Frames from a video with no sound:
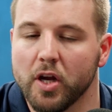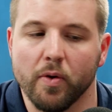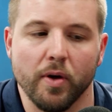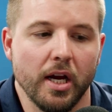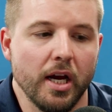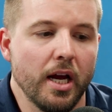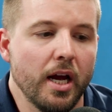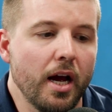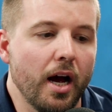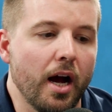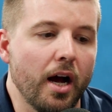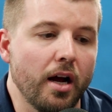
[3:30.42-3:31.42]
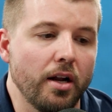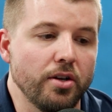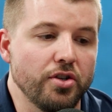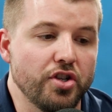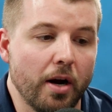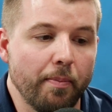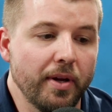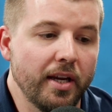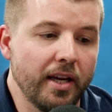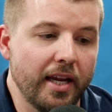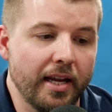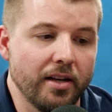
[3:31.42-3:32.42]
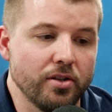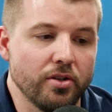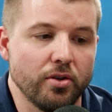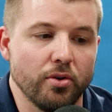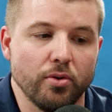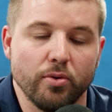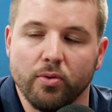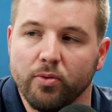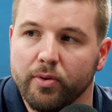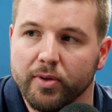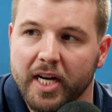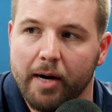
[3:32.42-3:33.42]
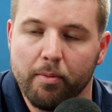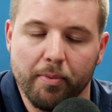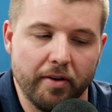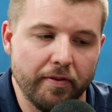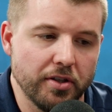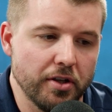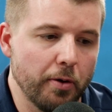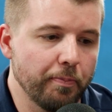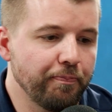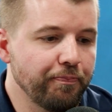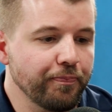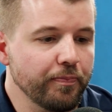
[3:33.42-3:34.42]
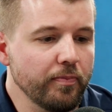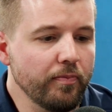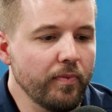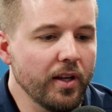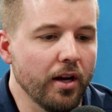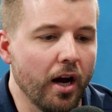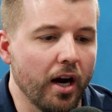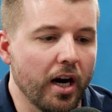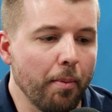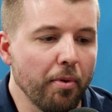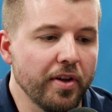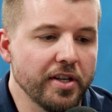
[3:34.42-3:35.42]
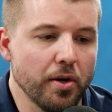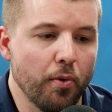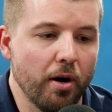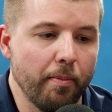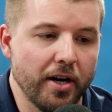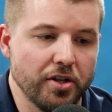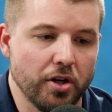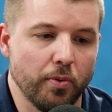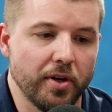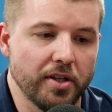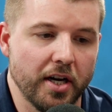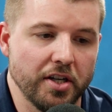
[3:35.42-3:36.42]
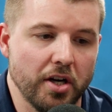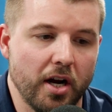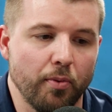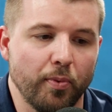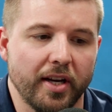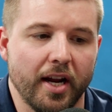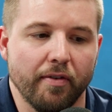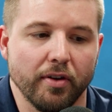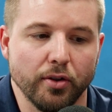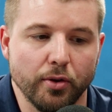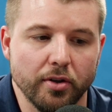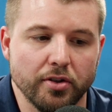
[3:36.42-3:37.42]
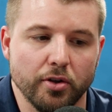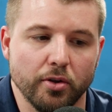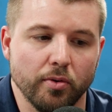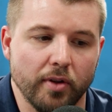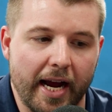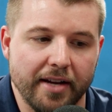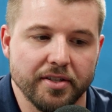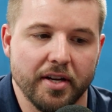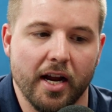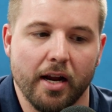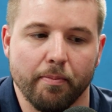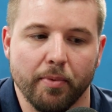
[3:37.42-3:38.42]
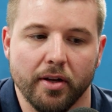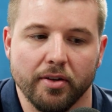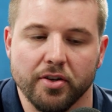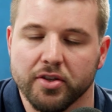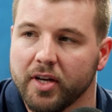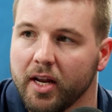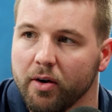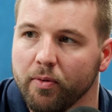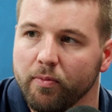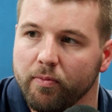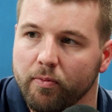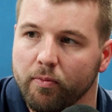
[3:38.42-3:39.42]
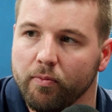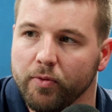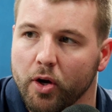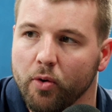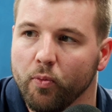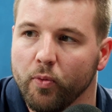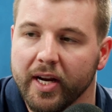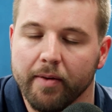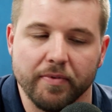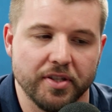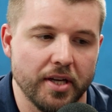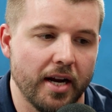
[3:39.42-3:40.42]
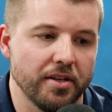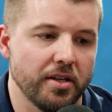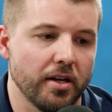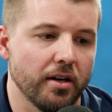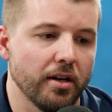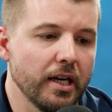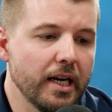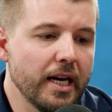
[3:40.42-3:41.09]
So jumping into the retirement benefits. So a couple things I want to make sure we touch on. We kind of alluded to last time, but just kind of reemphasize here